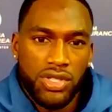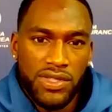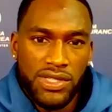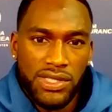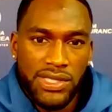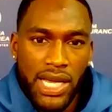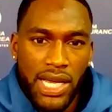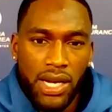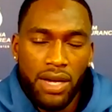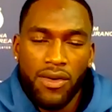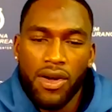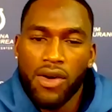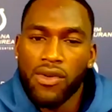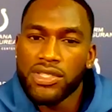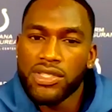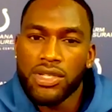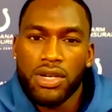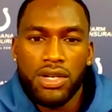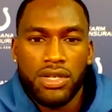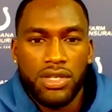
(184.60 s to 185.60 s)
of this town. I've
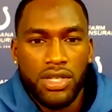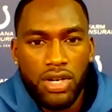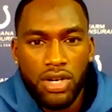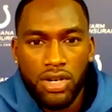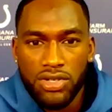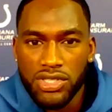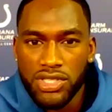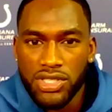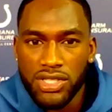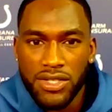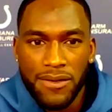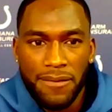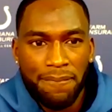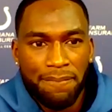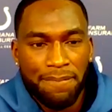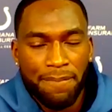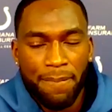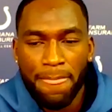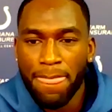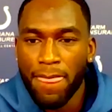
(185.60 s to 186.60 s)
always heard of the culture.
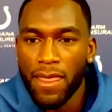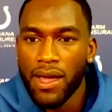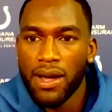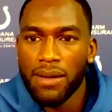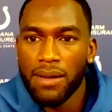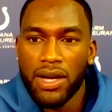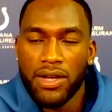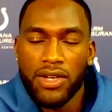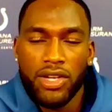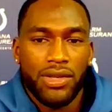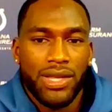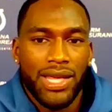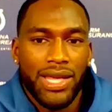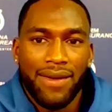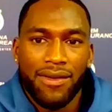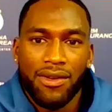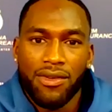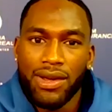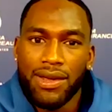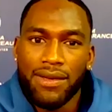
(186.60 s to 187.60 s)
I know they
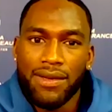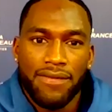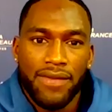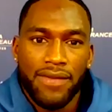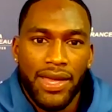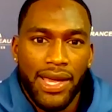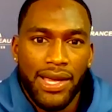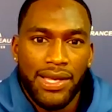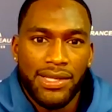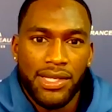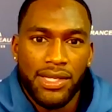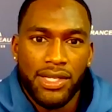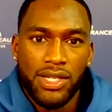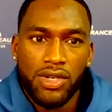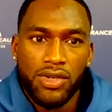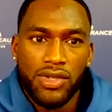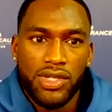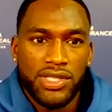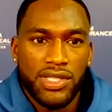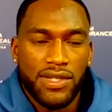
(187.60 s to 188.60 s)
have great fans. I
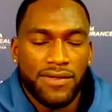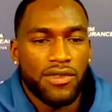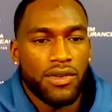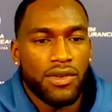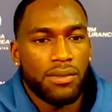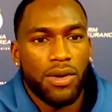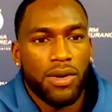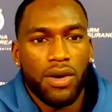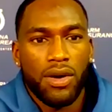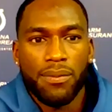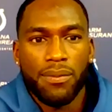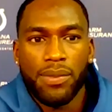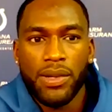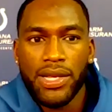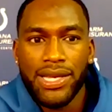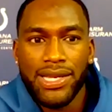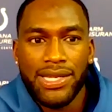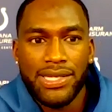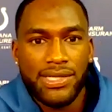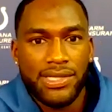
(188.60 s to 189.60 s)
know it's a football
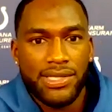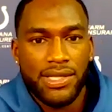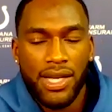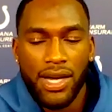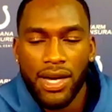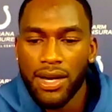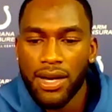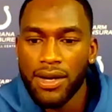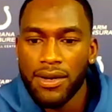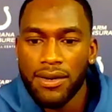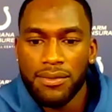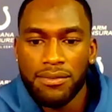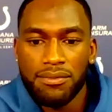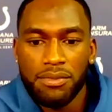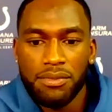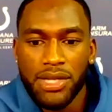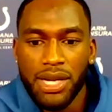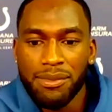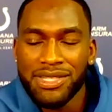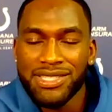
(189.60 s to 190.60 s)
place,
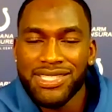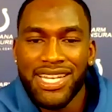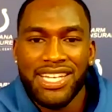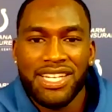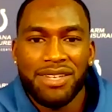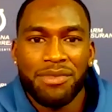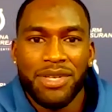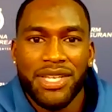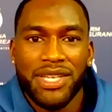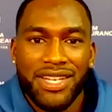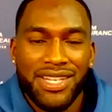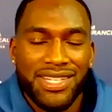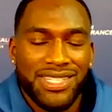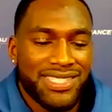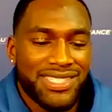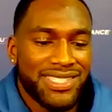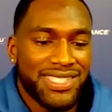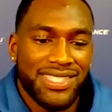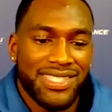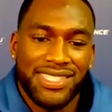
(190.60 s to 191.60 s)
but I'm excited to be here
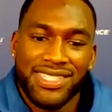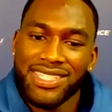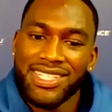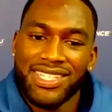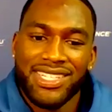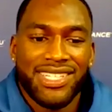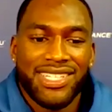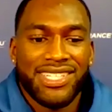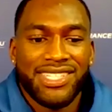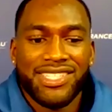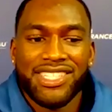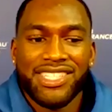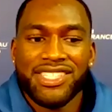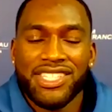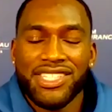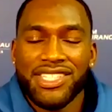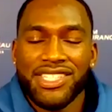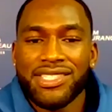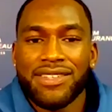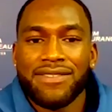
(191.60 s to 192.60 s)
just
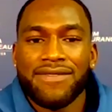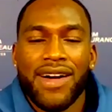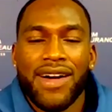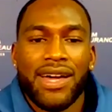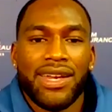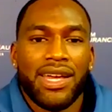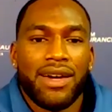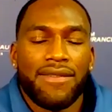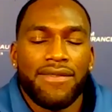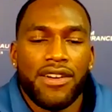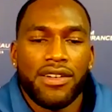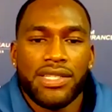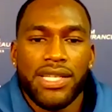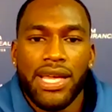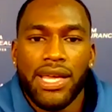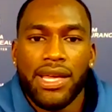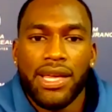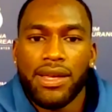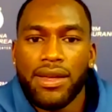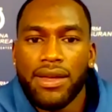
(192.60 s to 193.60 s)
to find out
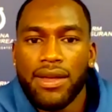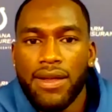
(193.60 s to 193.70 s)
firsthand.